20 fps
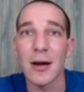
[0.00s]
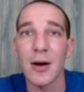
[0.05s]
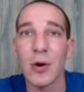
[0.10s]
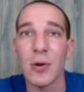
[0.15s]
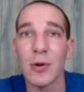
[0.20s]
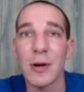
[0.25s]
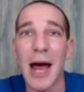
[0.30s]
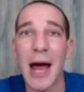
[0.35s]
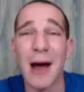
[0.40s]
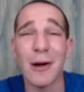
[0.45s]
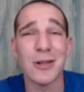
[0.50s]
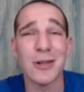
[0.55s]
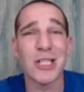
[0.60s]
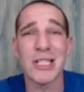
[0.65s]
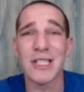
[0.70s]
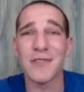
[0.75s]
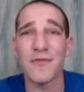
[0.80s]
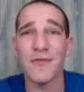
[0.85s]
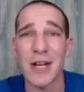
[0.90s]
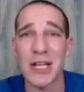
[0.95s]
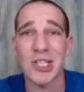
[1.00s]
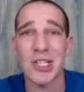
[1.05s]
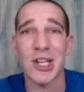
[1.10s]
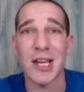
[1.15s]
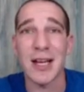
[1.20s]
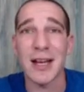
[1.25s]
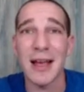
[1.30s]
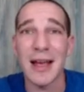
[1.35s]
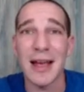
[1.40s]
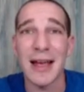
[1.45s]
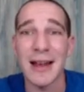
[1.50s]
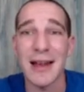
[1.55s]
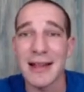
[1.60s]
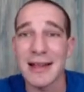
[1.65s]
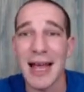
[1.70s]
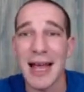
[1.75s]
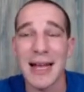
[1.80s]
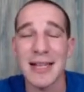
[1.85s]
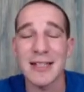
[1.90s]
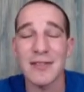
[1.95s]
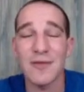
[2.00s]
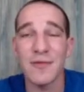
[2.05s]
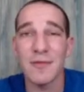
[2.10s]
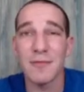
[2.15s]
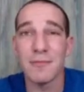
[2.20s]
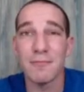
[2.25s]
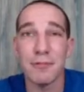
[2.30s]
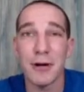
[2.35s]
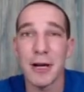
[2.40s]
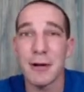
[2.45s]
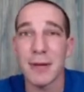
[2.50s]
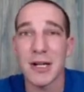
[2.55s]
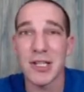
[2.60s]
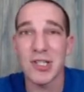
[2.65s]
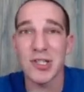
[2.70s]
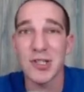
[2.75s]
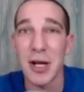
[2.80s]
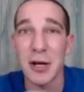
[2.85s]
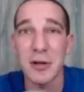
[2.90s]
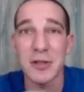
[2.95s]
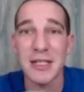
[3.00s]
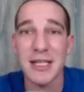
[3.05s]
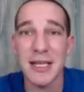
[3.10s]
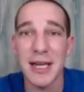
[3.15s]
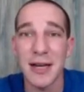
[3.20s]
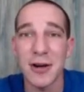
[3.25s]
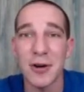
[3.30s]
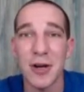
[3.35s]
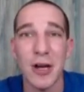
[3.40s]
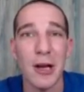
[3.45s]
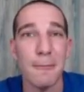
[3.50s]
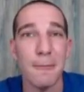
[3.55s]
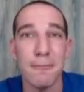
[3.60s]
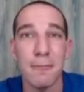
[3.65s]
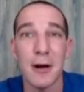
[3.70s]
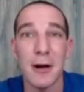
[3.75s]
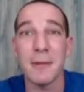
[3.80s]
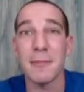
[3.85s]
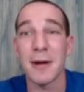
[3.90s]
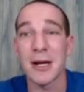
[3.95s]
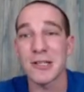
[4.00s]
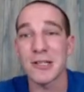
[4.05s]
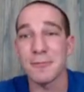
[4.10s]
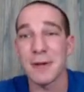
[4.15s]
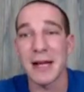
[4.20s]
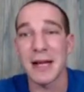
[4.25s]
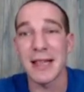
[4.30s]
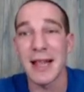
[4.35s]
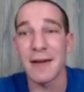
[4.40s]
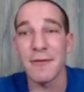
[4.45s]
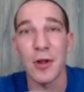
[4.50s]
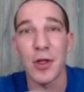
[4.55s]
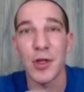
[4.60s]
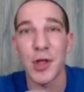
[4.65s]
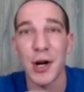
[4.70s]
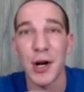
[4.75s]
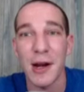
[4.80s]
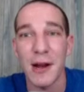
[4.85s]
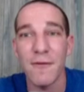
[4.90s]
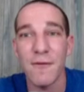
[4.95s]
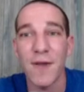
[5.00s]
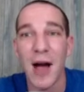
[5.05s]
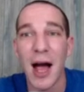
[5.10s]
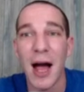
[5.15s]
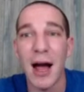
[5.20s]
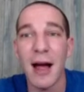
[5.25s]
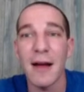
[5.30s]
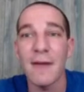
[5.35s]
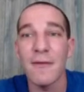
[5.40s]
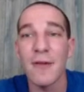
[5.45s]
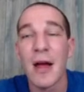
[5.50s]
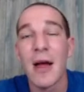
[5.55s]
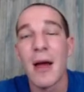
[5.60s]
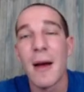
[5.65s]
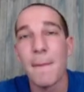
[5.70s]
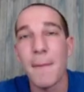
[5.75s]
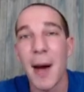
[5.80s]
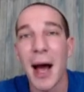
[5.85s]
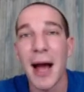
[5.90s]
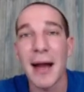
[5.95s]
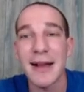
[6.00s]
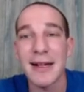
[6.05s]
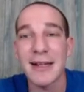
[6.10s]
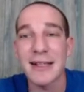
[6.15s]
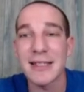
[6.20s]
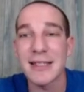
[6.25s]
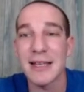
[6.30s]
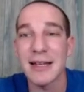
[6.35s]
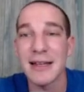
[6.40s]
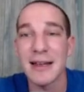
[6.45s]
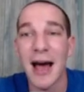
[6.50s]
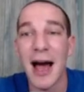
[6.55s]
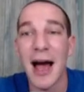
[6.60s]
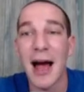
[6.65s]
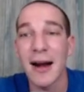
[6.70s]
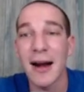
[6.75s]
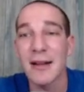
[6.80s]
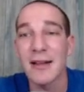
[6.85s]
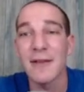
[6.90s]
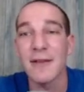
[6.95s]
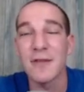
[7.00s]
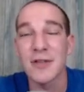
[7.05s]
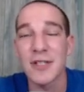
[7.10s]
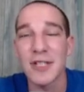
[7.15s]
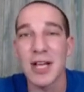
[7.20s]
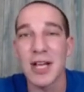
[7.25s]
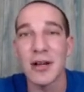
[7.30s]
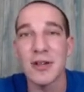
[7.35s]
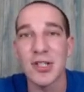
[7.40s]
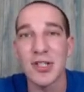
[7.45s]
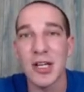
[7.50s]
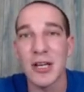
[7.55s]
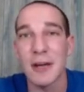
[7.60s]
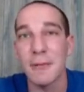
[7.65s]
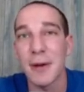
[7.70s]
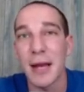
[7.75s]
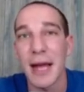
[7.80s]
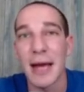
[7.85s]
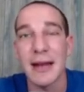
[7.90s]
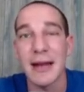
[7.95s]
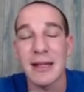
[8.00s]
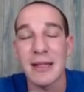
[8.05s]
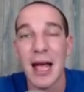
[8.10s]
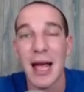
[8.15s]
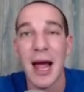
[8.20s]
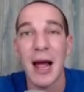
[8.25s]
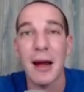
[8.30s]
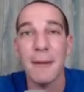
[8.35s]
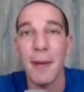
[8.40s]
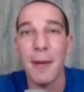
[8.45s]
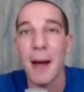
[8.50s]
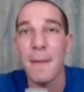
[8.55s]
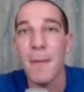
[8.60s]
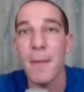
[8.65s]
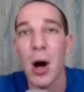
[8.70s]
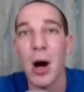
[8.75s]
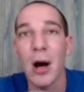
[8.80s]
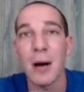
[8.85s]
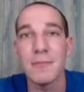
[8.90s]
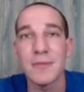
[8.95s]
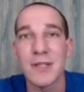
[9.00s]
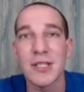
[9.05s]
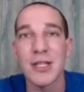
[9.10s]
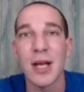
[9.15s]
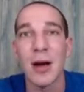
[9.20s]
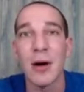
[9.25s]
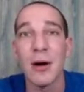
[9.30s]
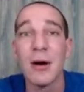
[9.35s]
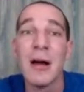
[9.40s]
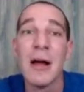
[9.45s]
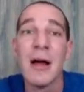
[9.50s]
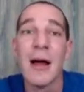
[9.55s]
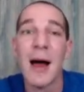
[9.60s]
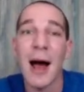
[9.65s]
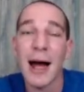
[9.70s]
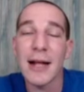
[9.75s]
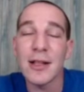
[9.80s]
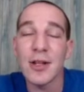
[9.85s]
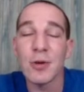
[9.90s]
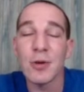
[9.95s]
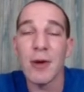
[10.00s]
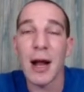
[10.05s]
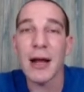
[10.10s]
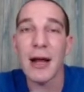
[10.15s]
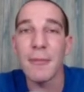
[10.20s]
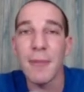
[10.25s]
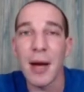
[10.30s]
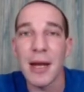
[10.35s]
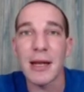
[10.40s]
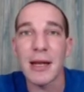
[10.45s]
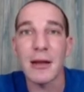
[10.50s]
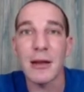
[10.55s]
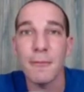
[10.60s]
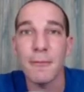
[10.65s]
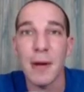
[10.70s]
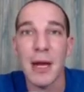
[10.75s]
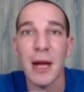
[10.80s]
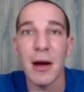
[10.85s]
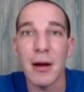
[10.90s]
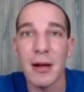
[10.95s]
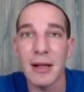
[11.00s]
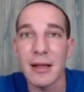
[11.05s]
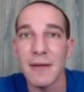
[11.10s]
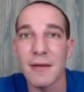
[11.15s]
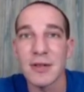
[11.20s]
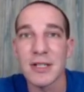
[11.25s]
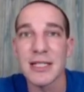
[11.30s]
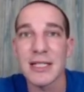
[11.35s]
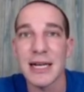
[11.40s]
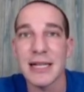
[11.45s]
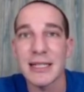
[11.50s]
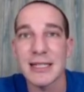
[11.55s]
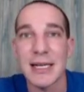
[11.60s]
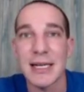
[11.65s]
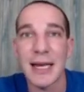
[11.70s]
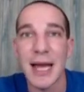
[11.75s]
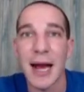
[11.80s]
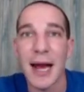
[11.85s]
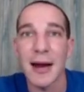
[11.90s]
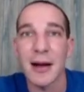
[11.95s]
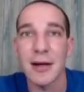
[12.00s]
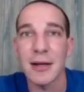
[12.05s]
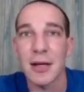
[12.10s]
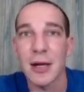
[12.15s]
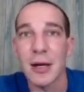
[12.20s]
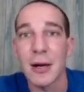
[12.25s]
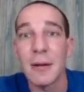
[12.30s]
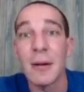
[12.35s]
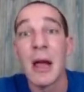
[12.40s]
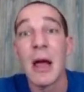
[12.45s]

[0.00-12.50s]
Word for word: gold an hour just fishing and it takes pretty much no skill you could pretty much be a level 35 minus in the higher level zones you could be getting attacked by mobs so i do recommend it to be on a level 60 character